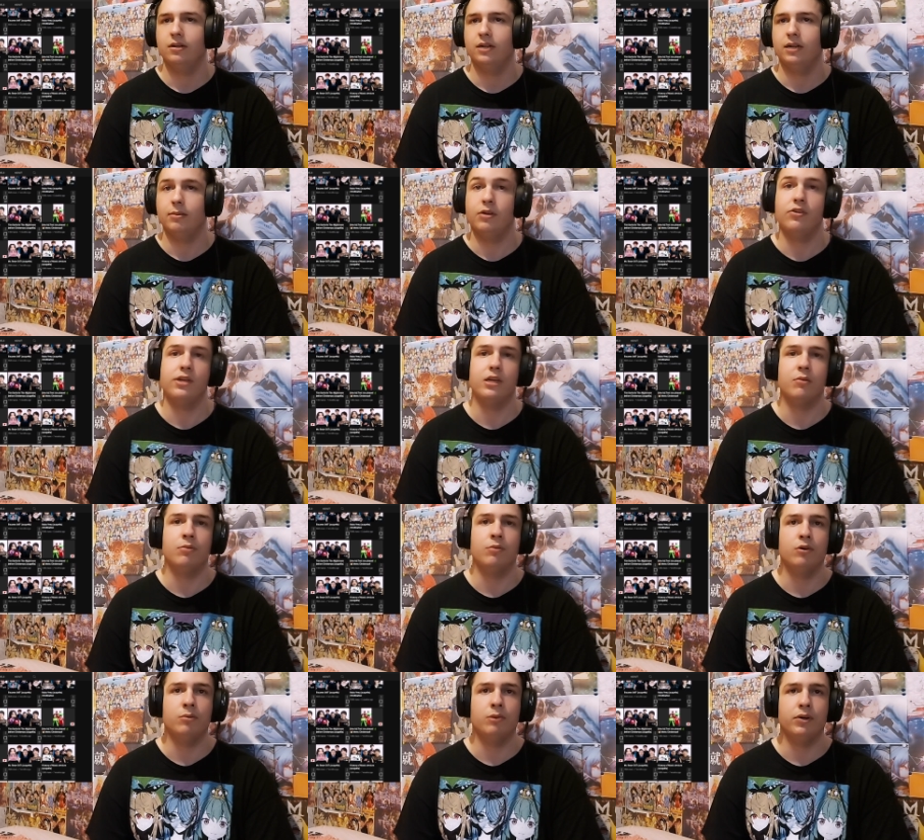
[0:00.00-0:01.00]
And I might check out
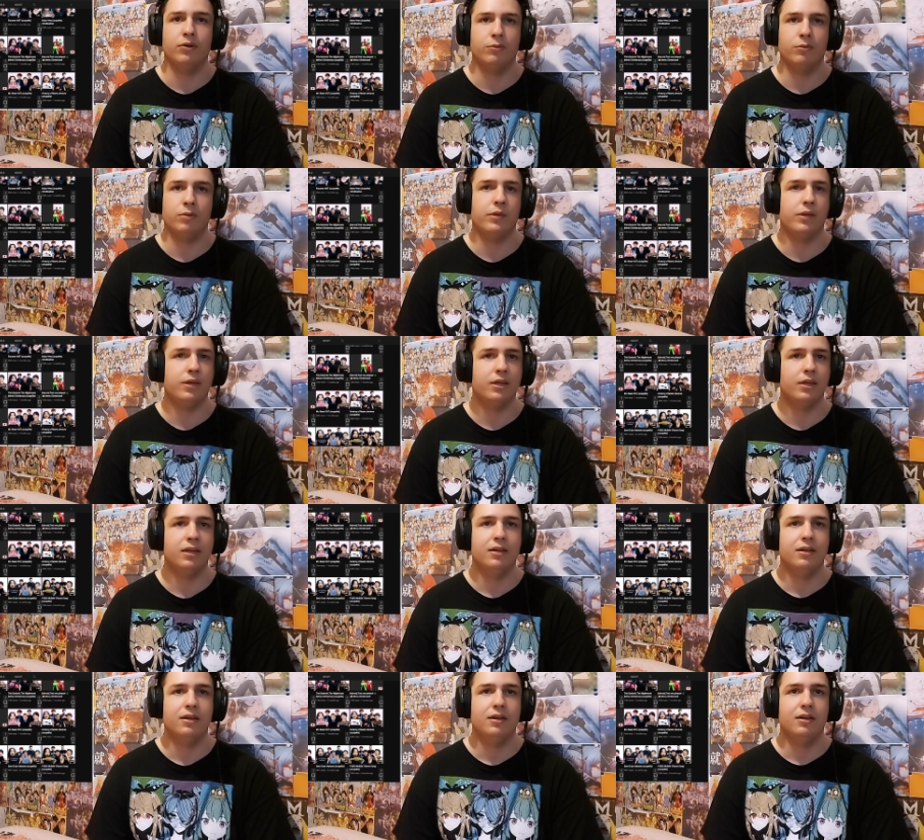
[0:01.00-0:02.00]
more on my own, maybe.
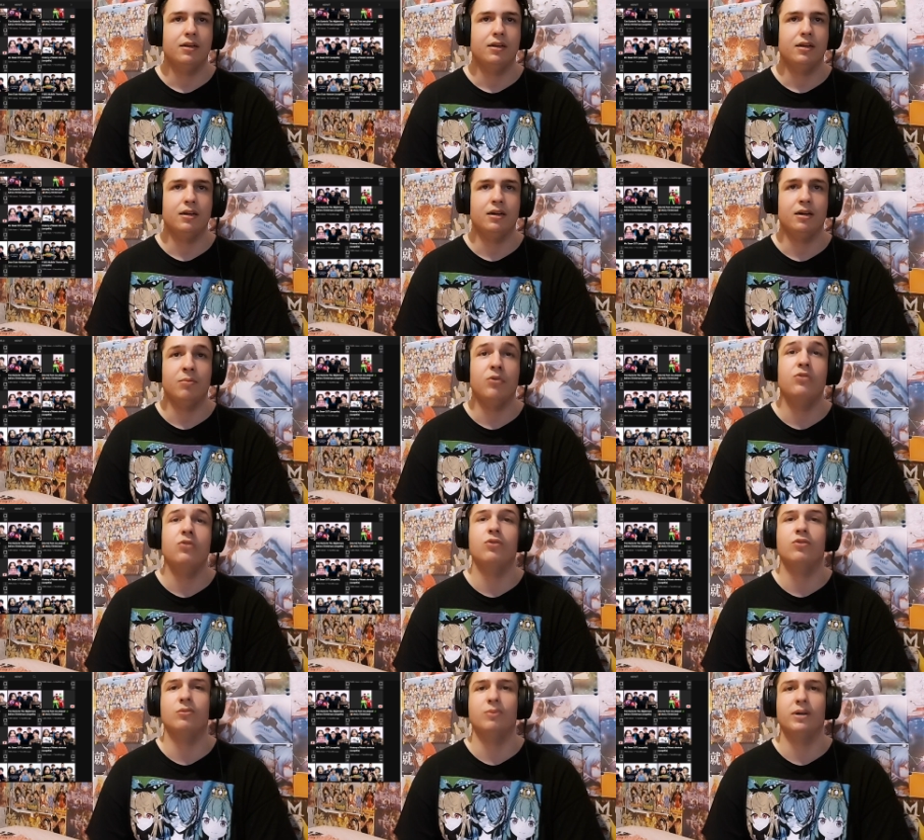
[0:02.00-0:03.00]
Uh,
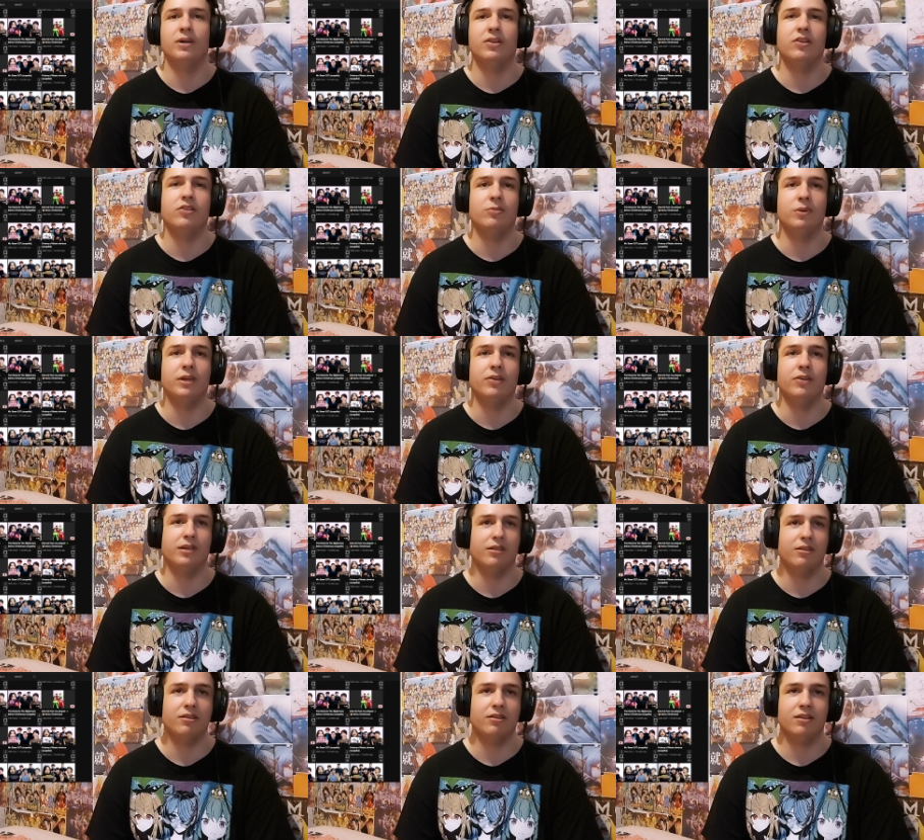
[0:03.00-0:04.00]
Mortal Kombat, that should be
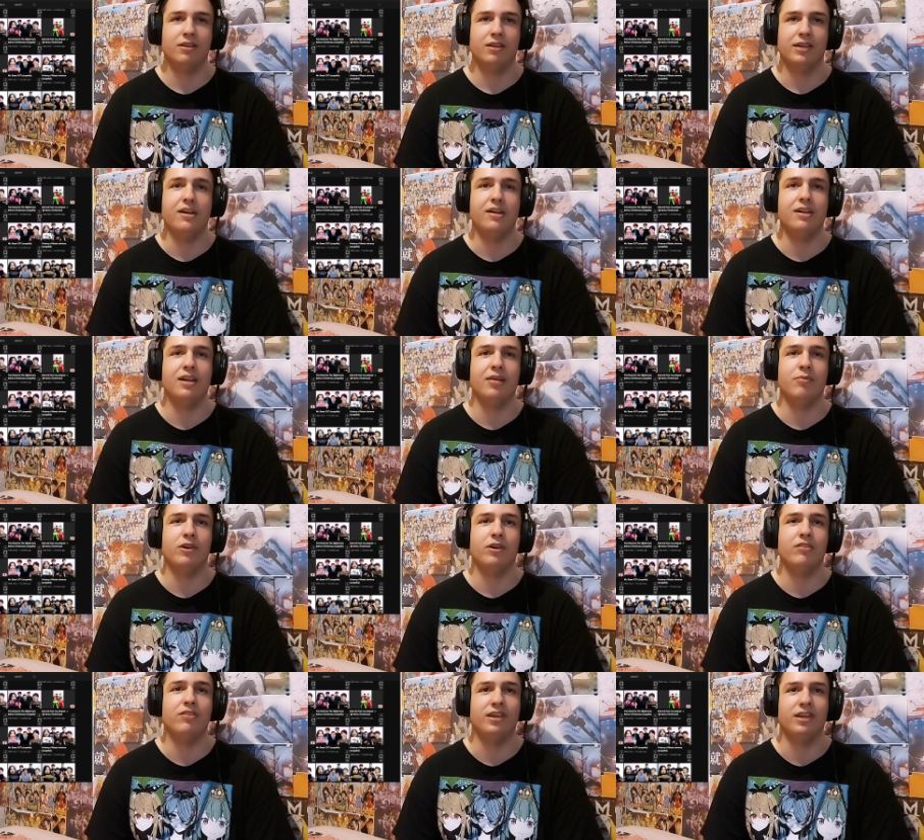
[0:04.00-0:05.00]
great. Hill climb
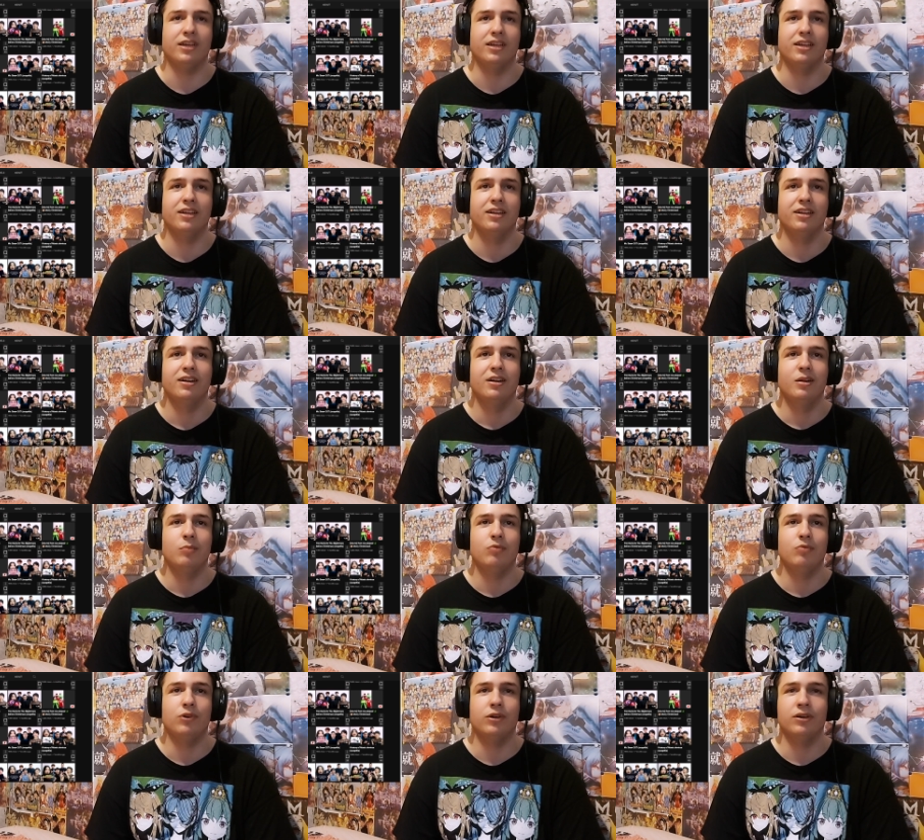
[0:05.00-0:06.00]
racing.
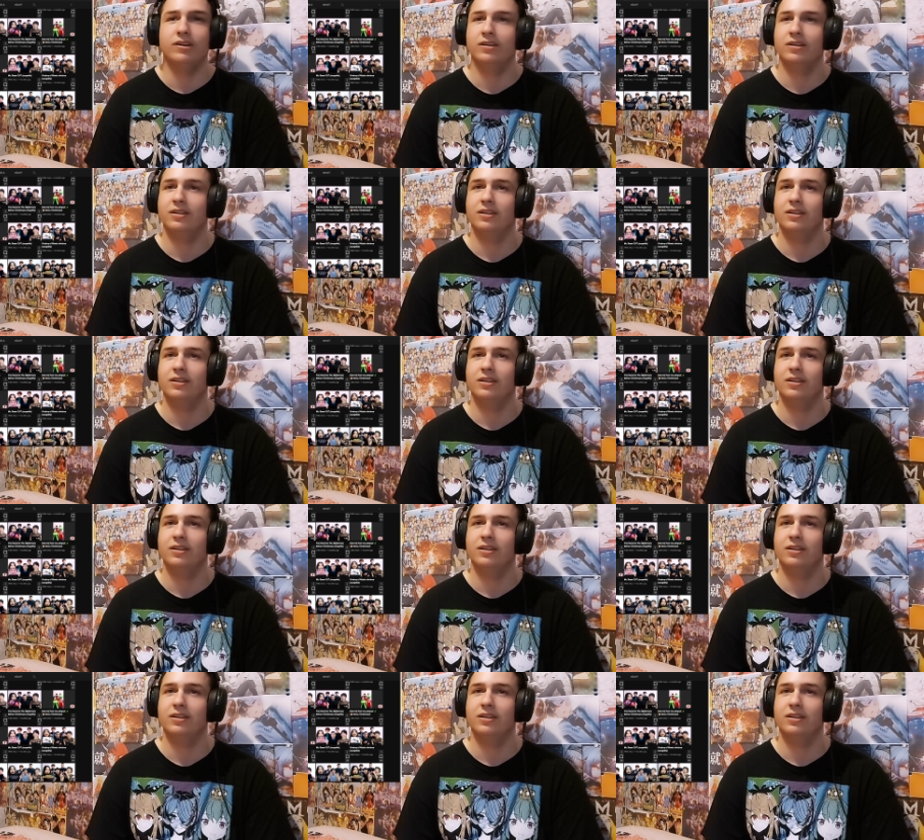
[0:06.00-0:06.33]
Bruh.